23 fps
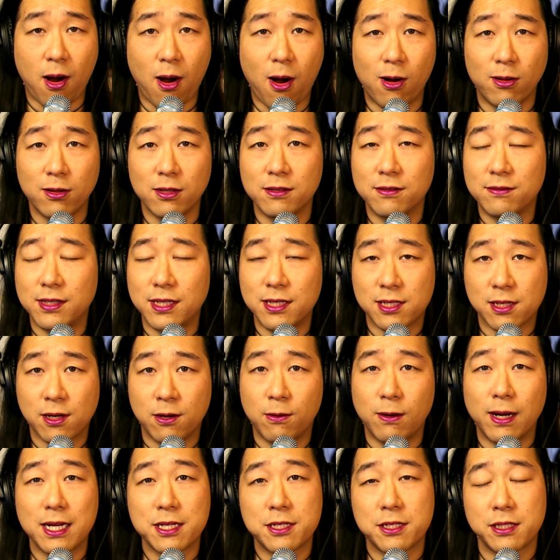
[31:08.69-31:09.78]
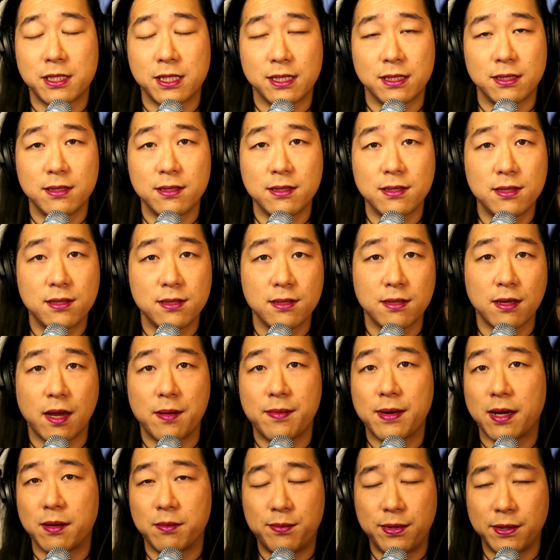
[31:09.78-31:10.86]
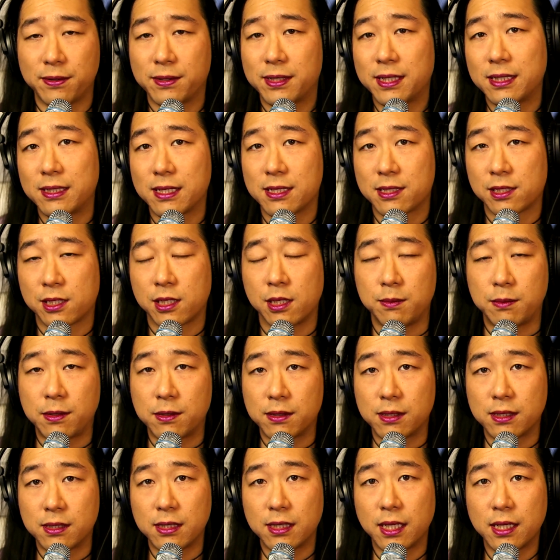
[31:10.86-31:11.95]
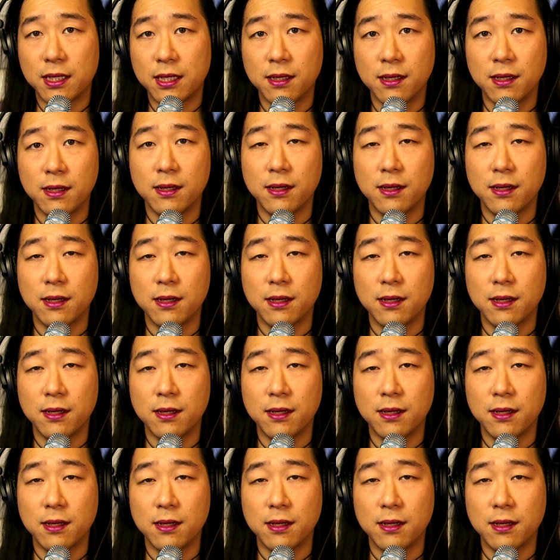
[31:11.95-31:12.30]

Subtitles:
all of these questions about building this community